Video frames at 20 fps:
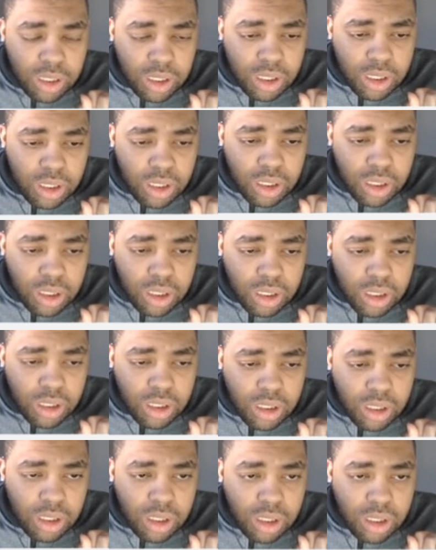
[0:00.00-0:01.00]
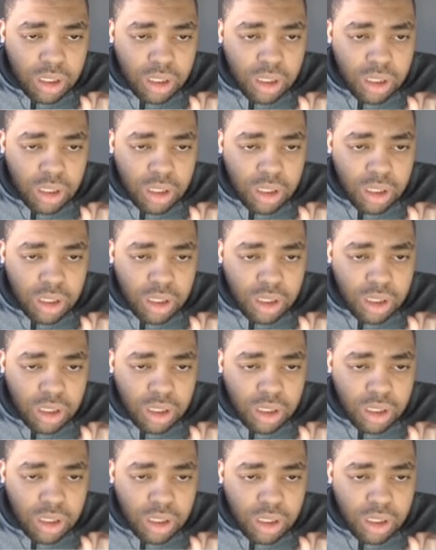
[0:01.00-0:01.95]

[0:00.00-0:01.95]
Nobody speaks.